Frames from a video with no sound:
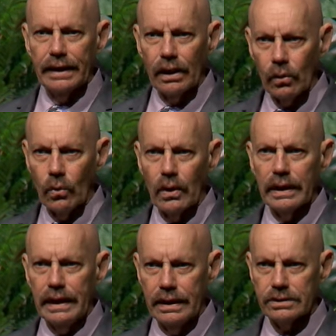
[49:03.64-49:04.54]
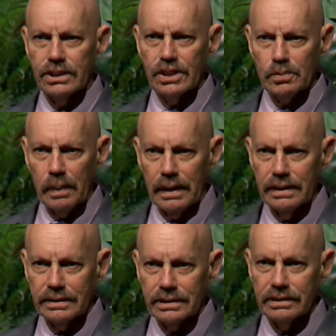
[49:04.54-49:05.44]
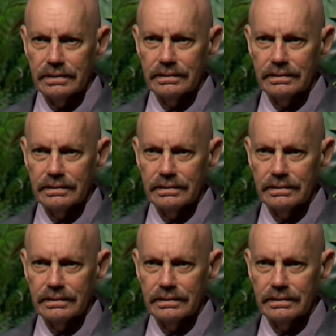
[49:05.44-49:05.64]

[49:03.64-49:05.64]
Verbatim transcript: of the Lord hits this place.